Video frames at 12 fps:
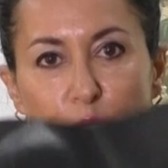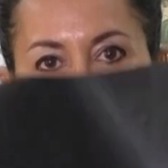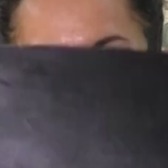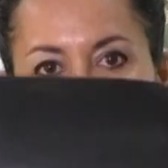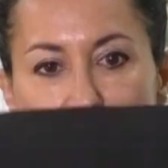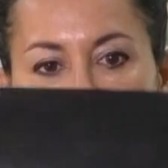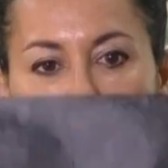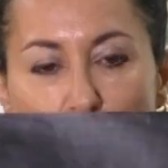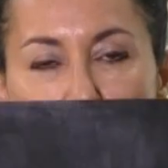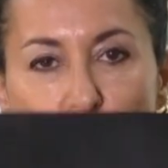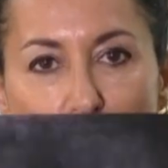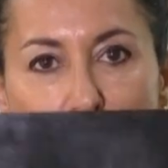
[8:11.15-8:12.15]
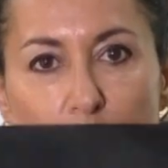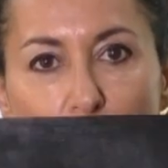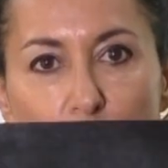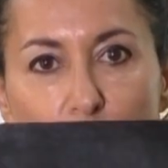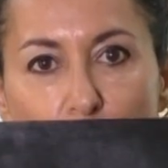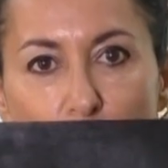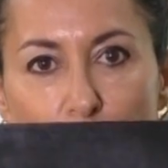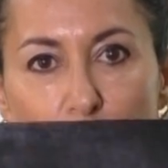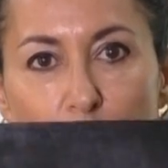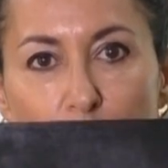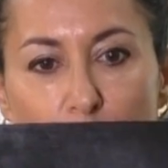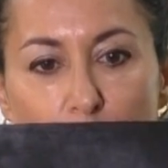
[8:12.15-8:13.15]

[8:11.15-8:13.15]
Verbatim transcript: place right on the grill.